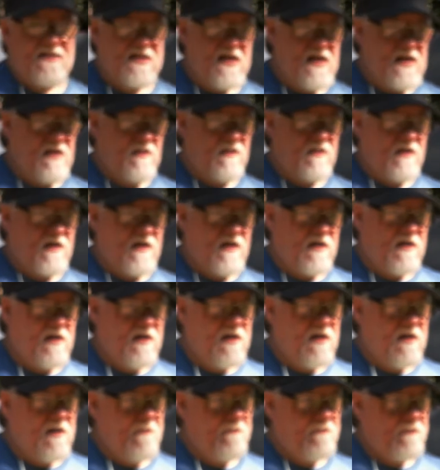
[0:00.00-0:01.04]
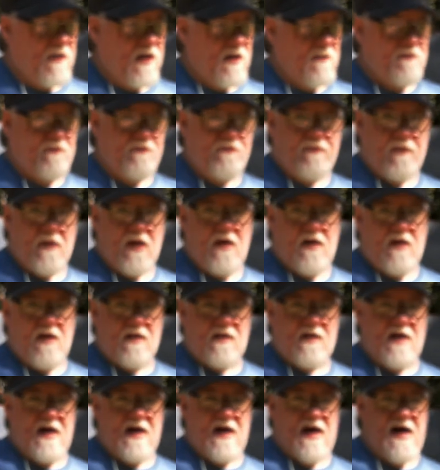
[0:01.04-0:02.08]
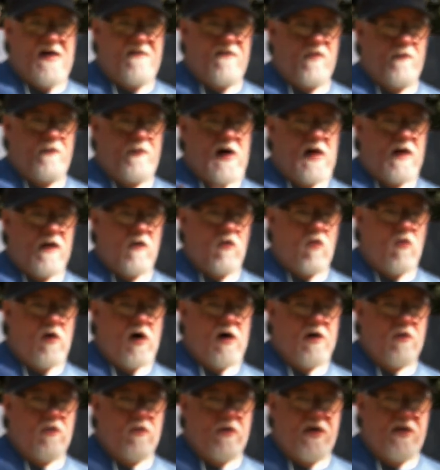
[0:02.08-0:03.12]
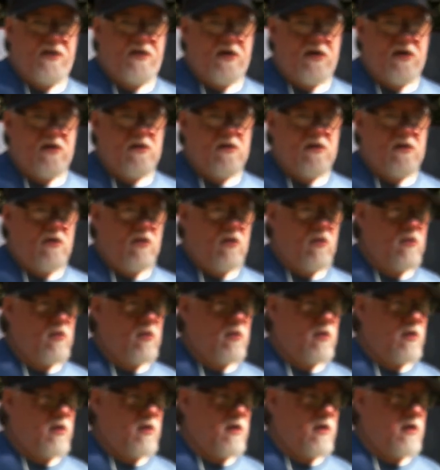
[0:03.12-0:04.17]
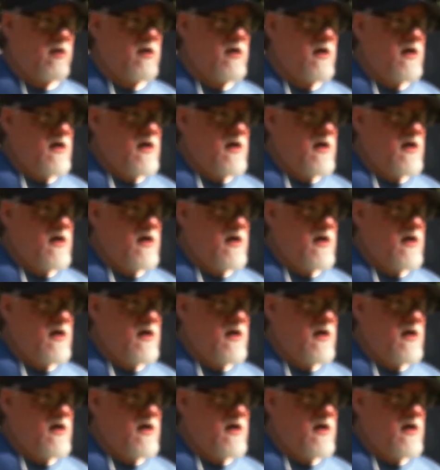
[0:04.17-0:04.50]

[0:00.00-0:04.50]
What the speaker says: say you want to like have a bottle of water with you or